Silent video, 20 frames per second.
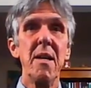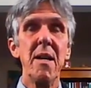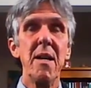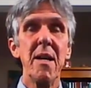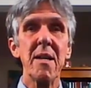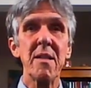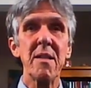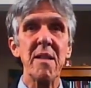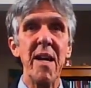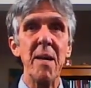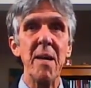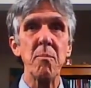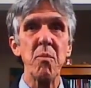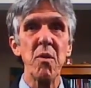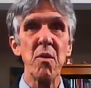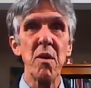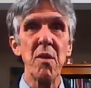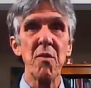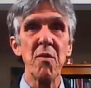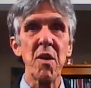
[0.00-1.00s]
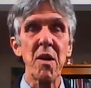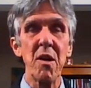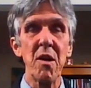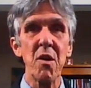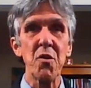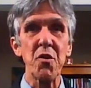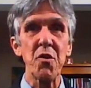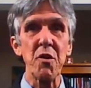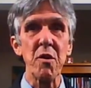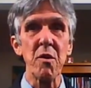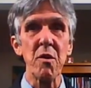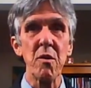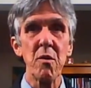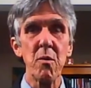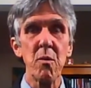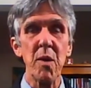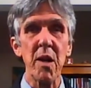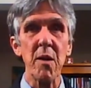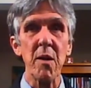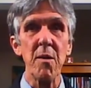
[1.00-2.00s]
example of a culture
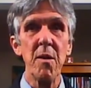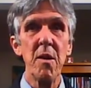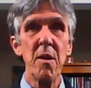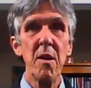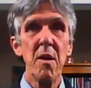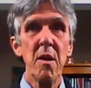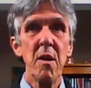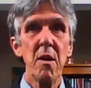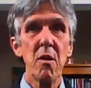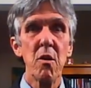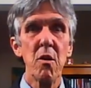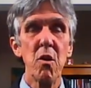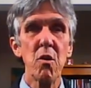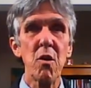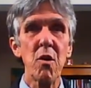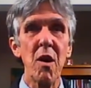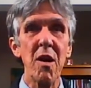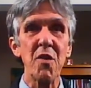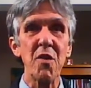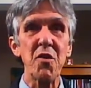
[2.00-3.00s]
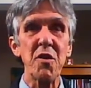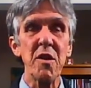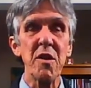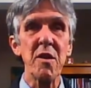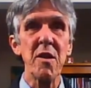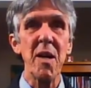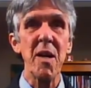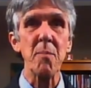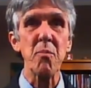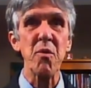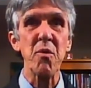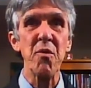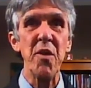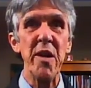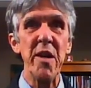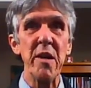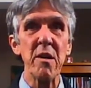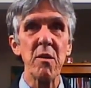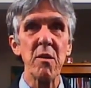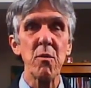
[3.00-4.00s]
where Logos did not
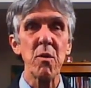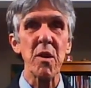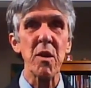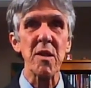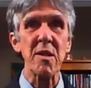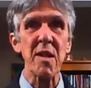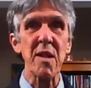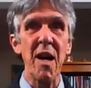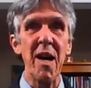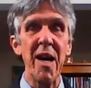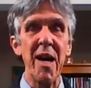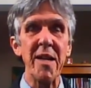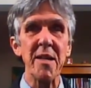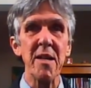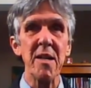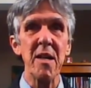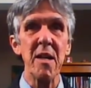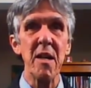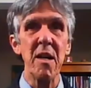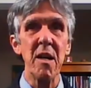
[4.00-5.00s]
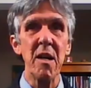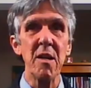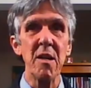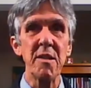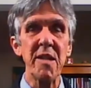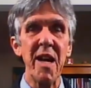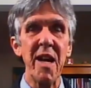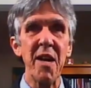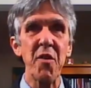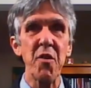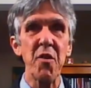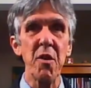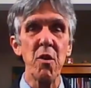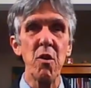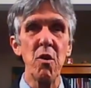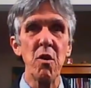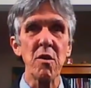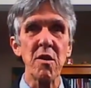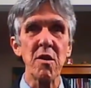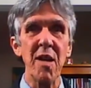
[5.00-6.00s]
prevail, where it died a death a
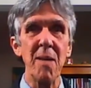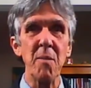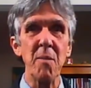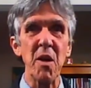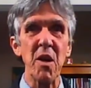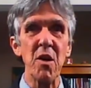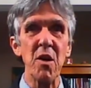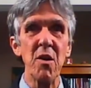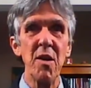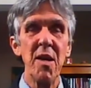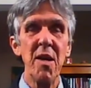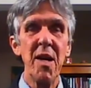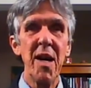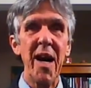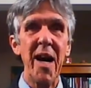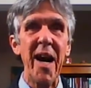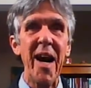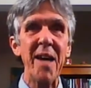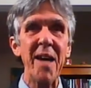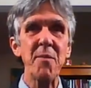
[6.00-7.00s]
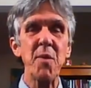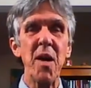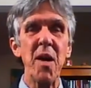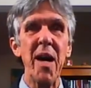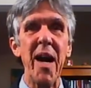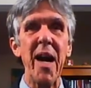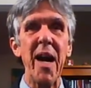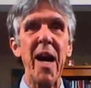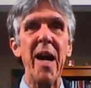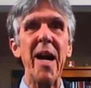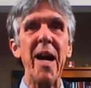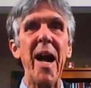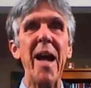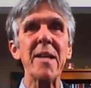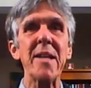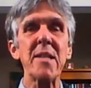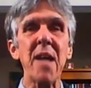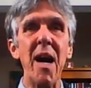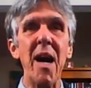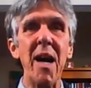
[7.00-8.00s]
long time ago. I
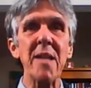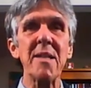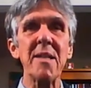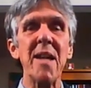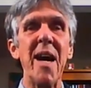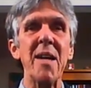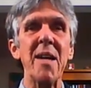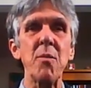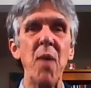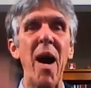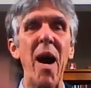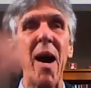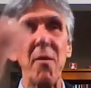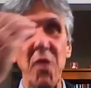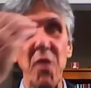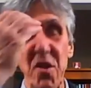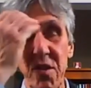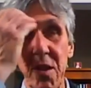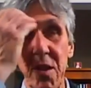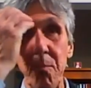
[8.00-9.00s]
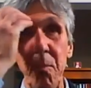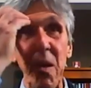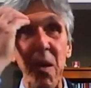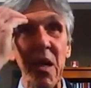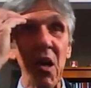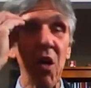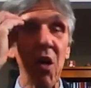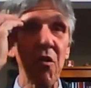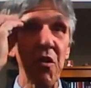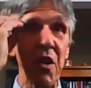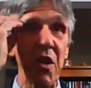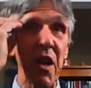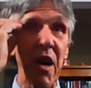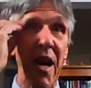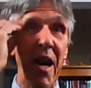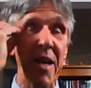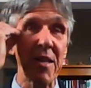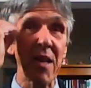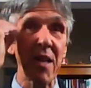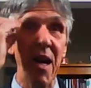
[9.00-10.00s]
had contact, well, obviously being over there,
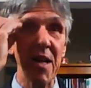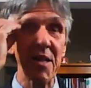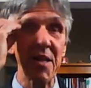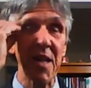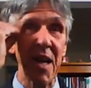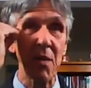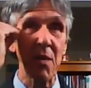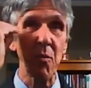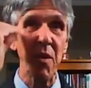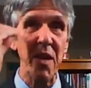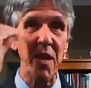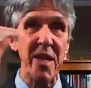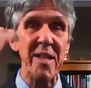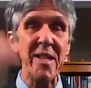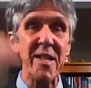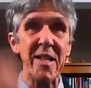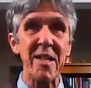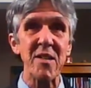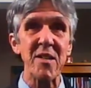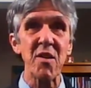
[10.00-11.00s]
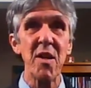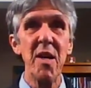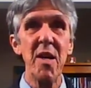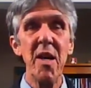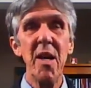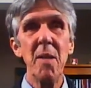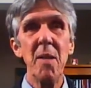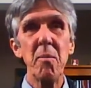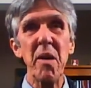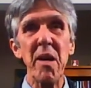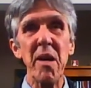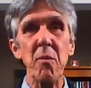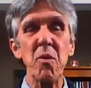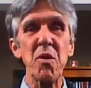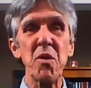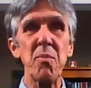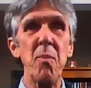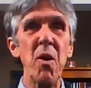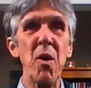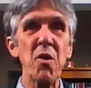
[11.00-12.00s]
I had contact with Indians, but it
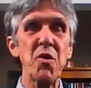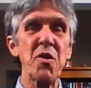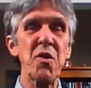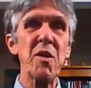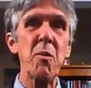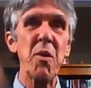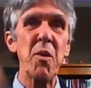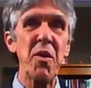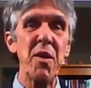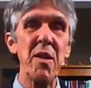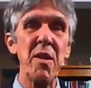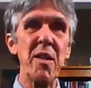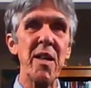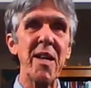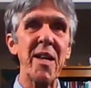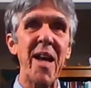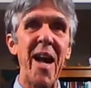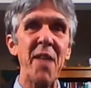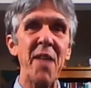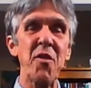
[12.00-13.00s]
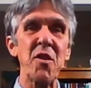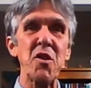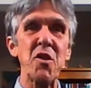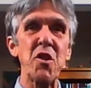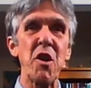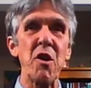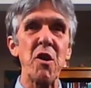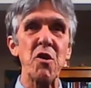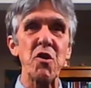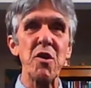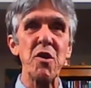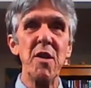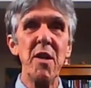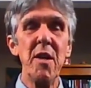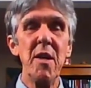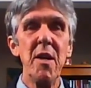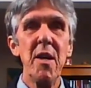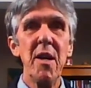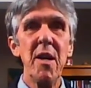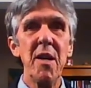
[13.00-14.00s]
was mostly within the Catholic Church.
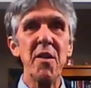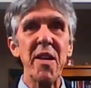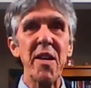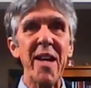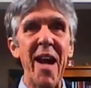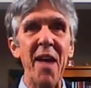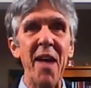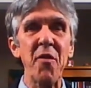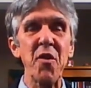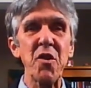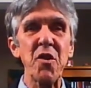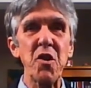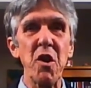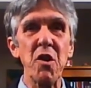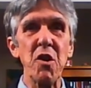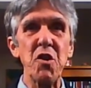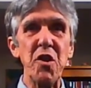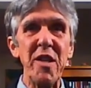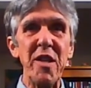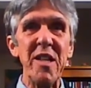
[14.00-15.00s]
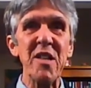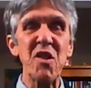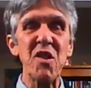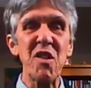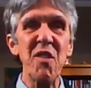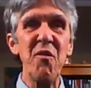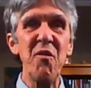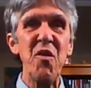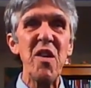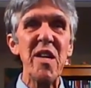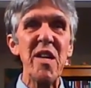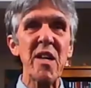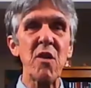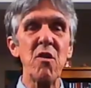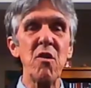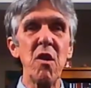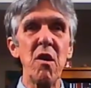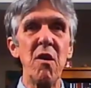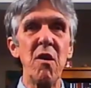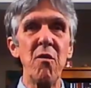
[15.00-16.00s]
And the Catholic Church is the
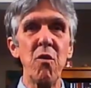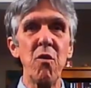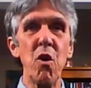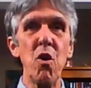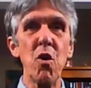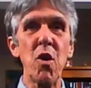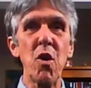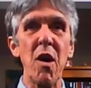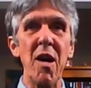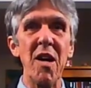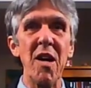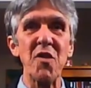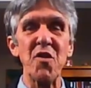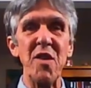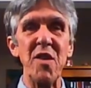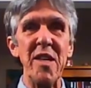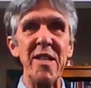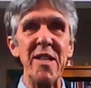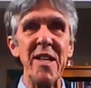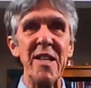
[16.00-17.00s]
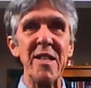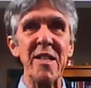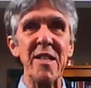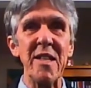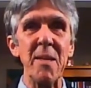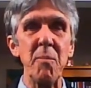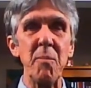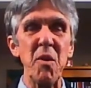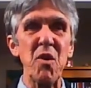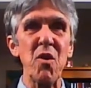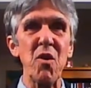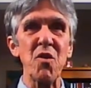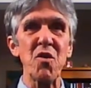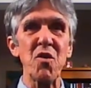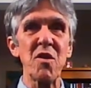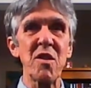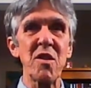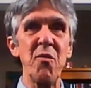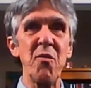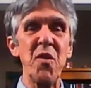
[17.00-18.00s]
vehicle of Logos in India because
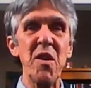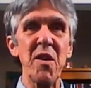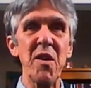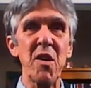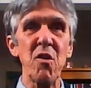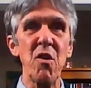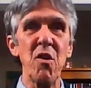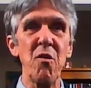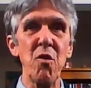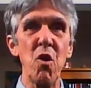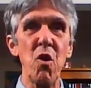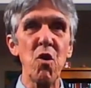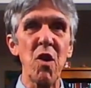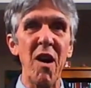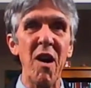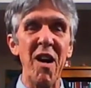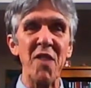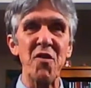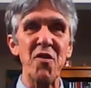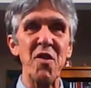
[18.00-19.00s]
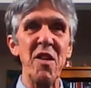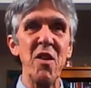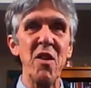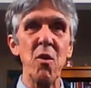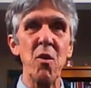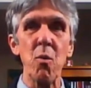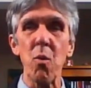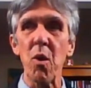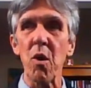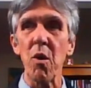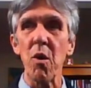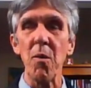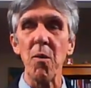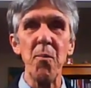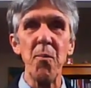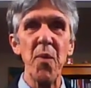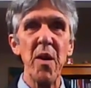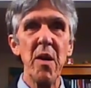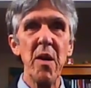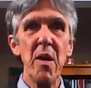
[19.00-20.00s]
it's the vehicle of Logos in the world.
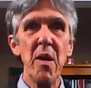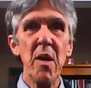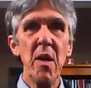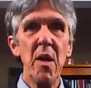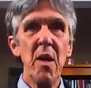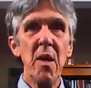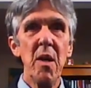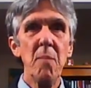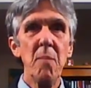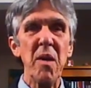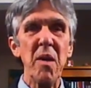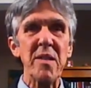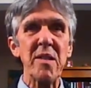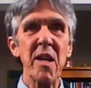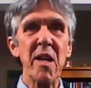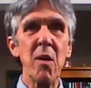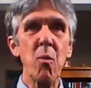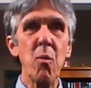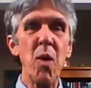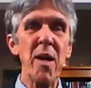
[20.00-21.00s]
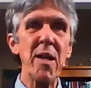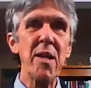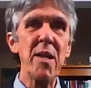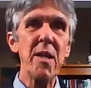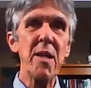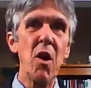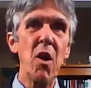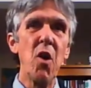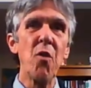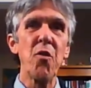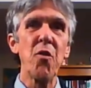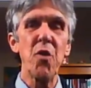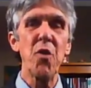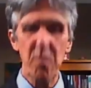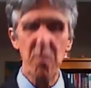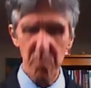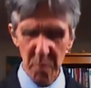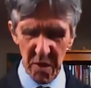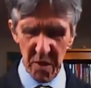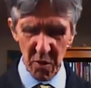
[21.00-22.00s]
But
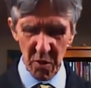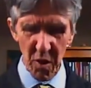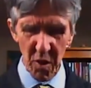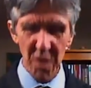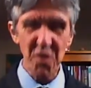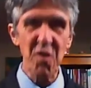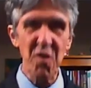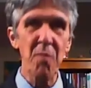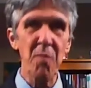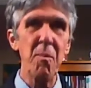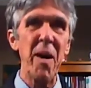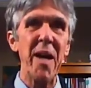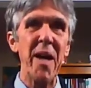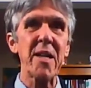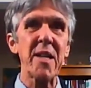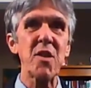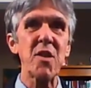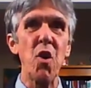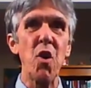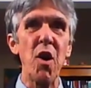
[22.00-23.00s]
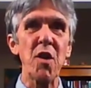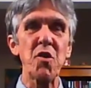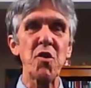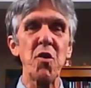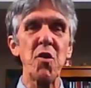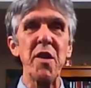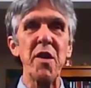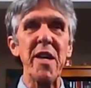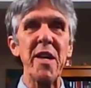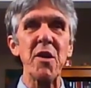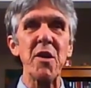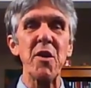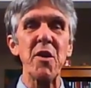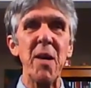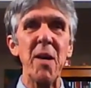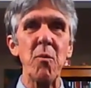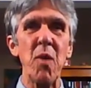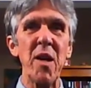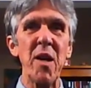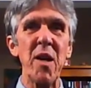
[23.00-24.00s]
because of my talks on the internet,